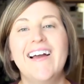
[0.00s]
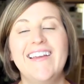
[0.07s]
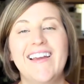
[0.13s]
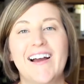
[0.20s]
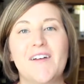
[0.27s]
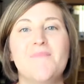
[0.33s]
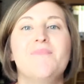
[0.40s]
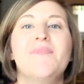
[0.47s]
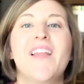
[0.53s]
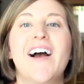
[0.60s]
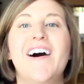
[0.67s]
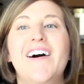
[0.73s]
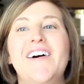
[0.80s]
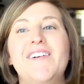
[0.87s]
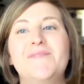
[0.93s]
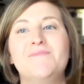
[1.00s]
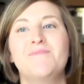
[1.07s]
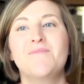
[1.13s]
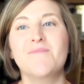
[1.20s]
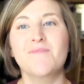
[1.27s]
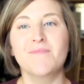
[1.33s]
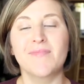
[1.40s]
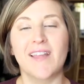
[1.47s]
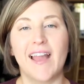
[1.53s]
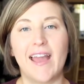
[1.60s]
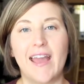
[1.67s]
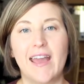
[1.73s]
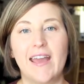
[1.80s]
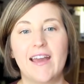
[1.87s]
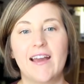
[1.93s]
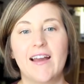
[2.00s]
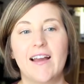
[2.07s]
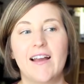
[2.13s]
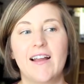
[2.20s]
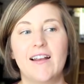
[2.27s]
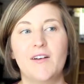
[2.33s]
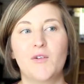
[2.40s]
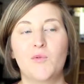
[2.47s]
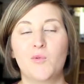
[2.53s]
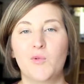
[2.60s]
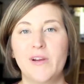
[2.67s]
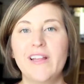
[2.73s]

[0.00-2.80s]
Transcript: Yeah. And